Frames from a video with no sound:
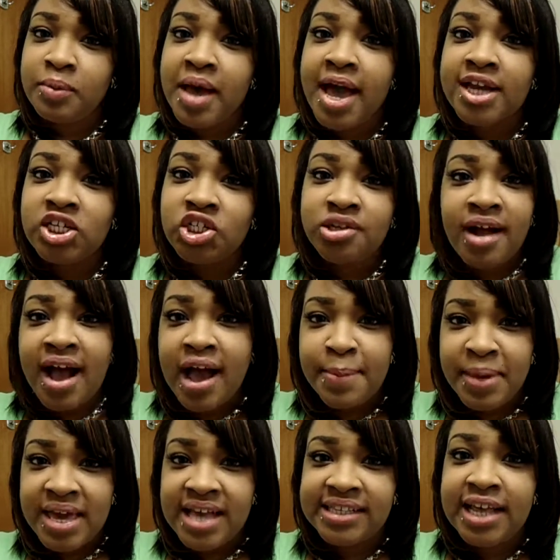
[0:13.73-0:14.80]
I try
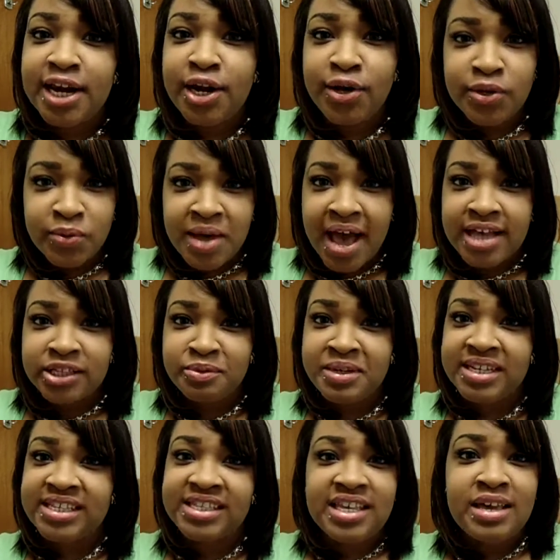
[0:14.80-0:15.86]
because I know you guys want
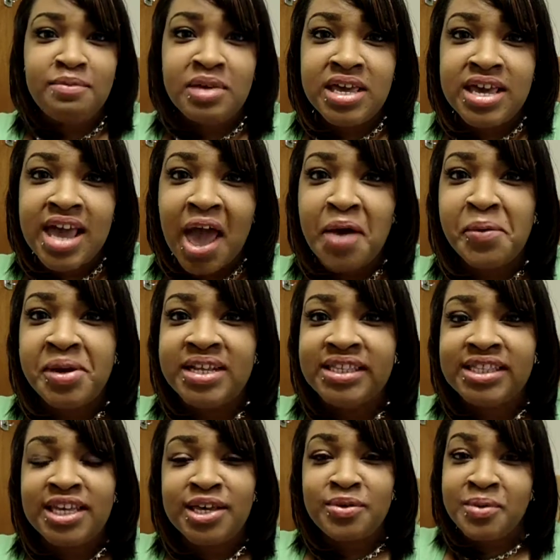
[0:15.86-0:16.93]
to see me. I want to
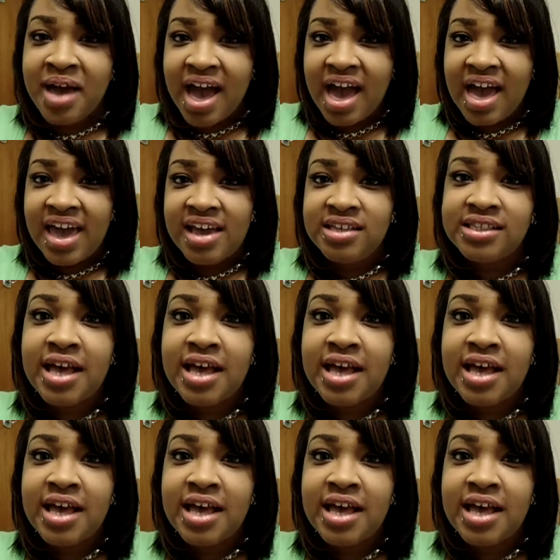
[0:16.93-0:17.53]
see you guys.